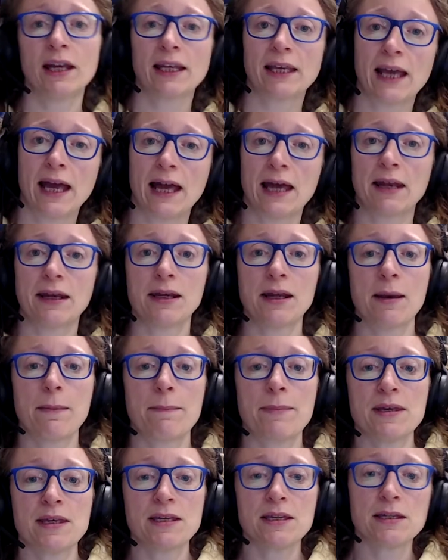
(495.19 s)
can
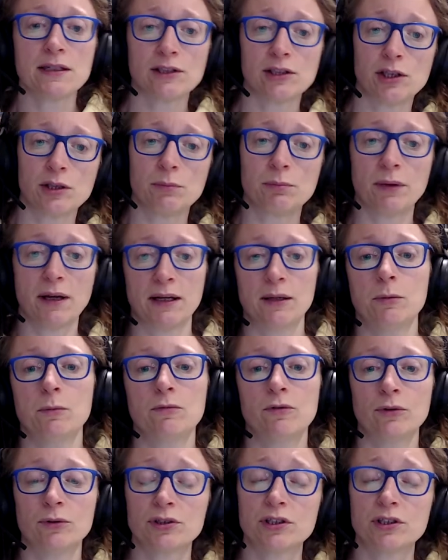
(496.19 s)
be super helpful.